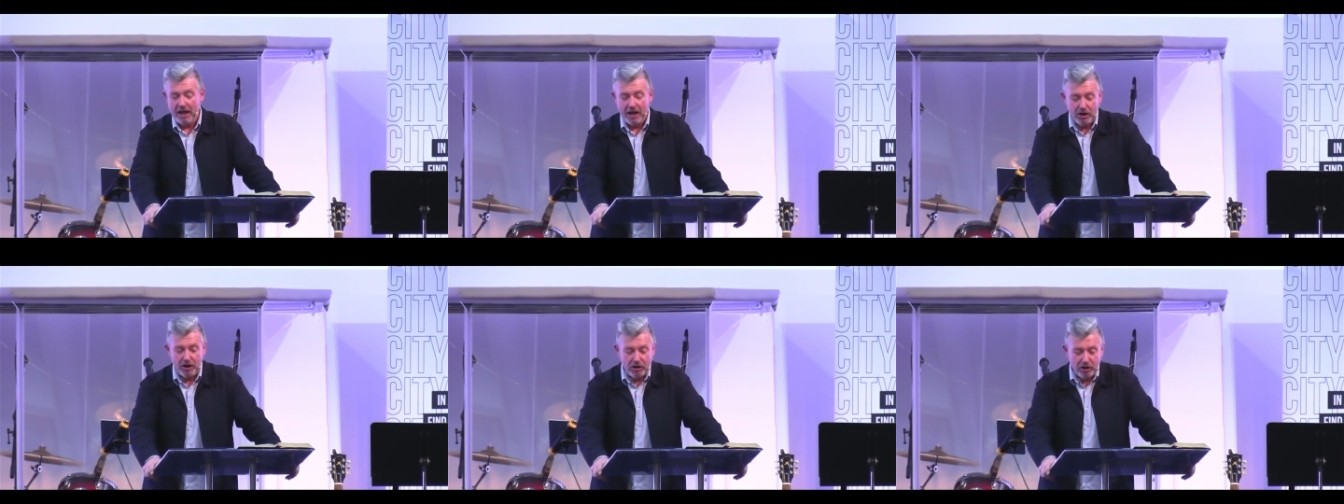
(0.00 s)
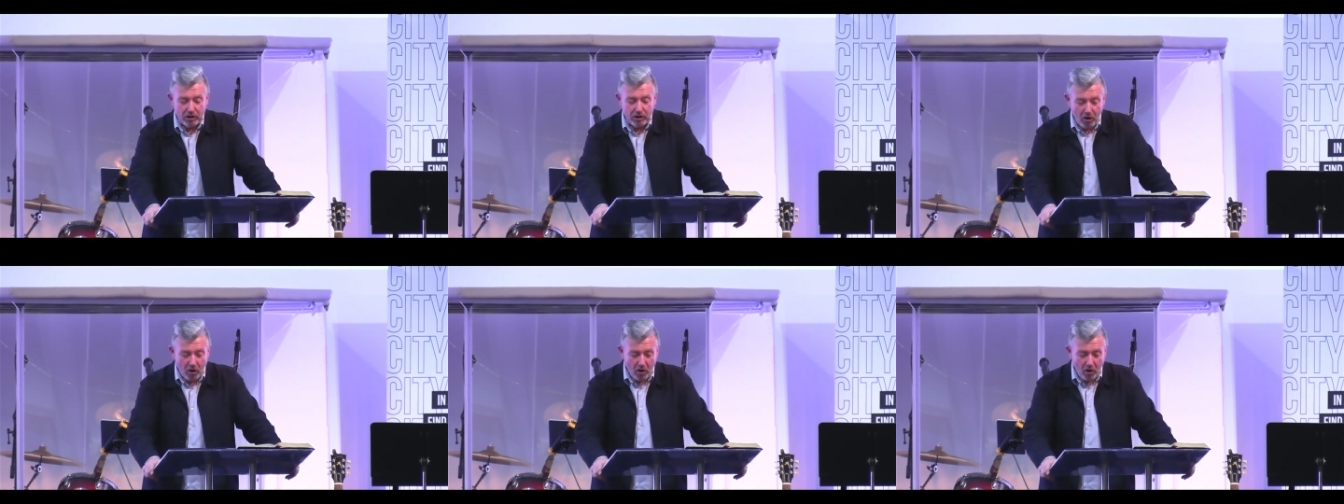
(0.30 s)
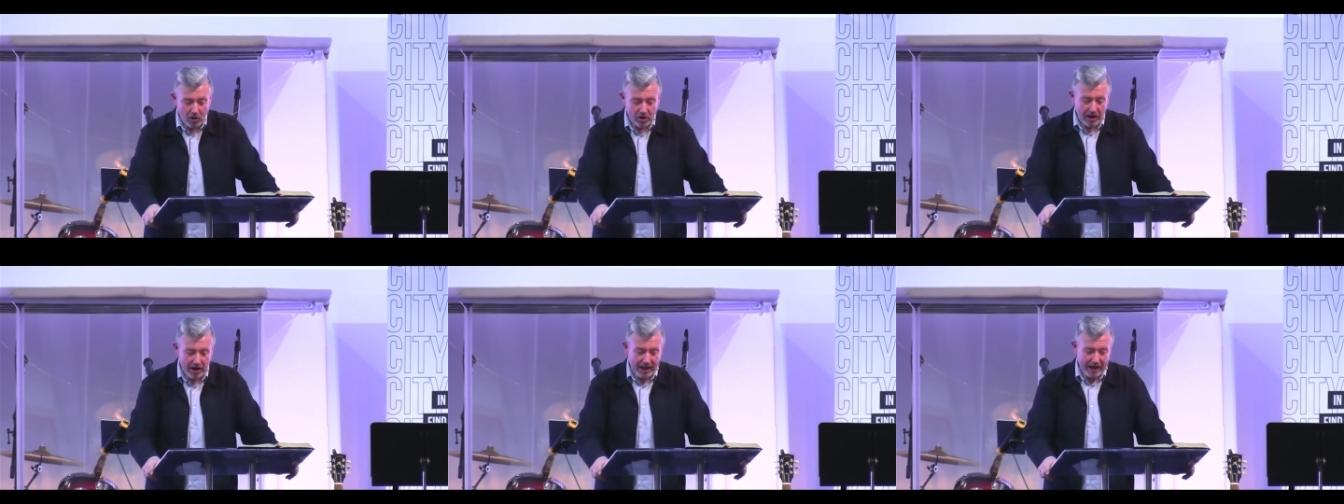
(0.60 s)

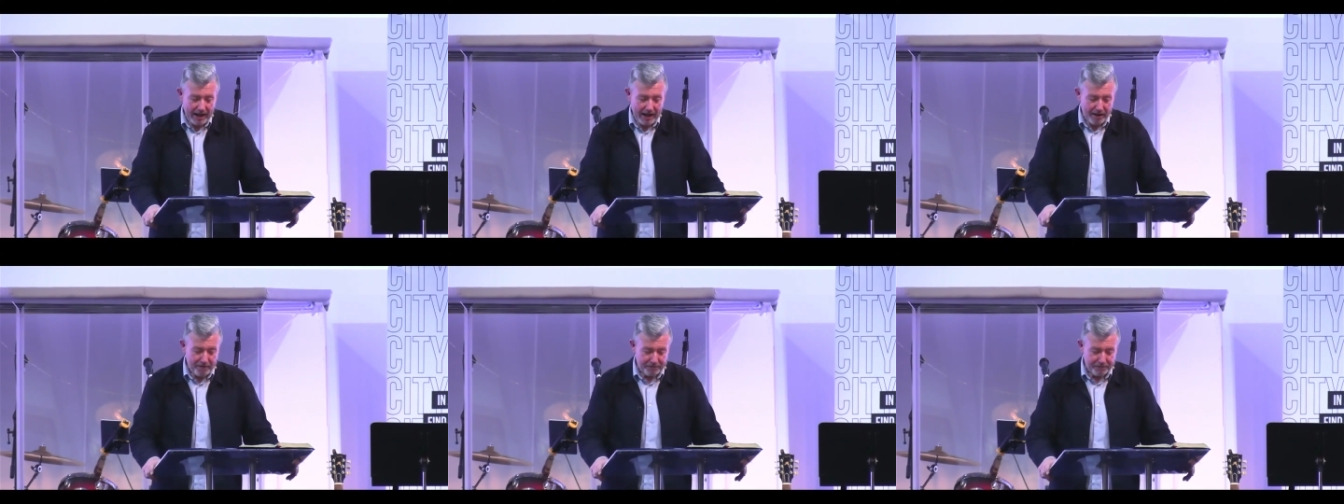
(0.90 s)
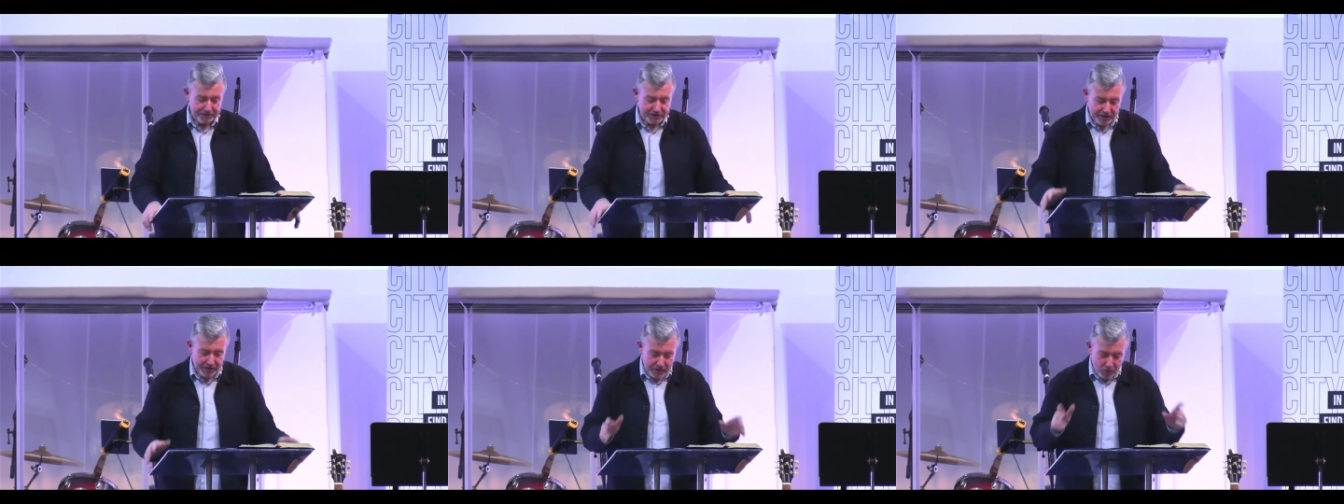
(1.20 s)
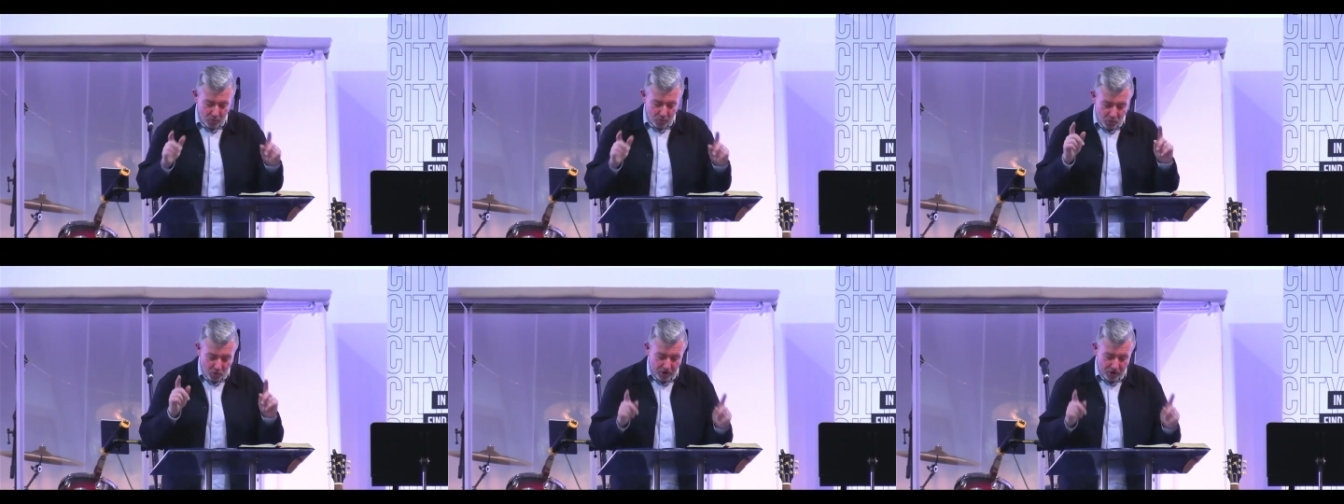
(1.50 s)
long after the
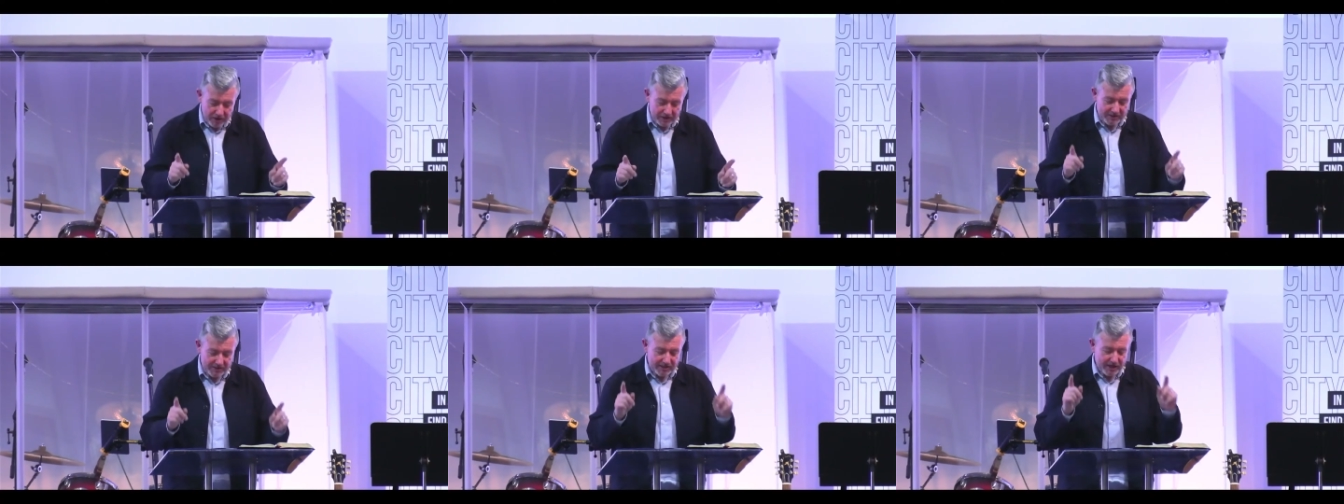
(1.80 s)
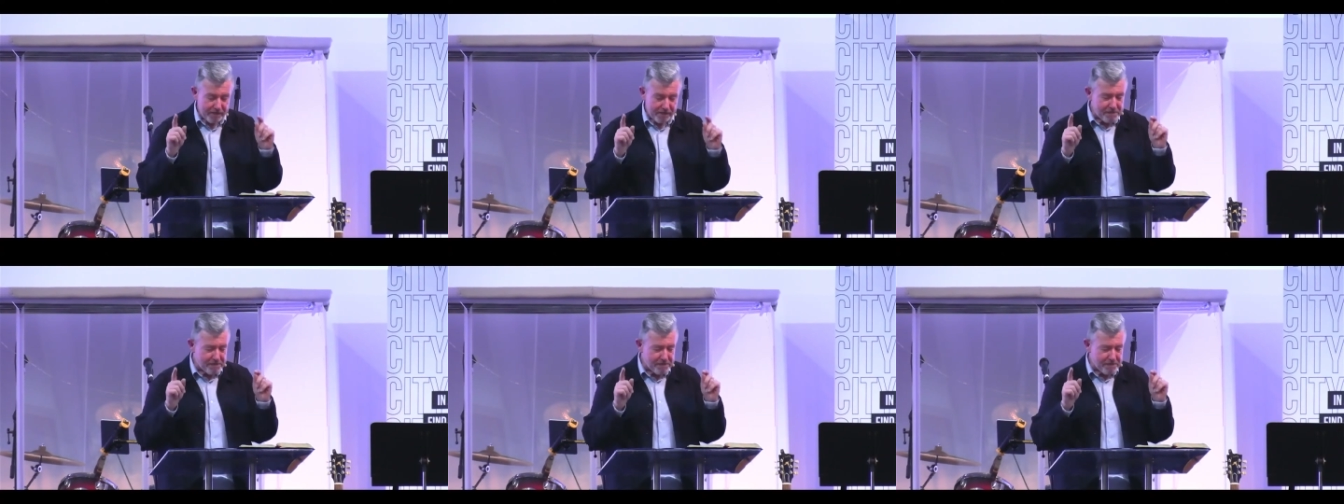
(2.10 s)
words have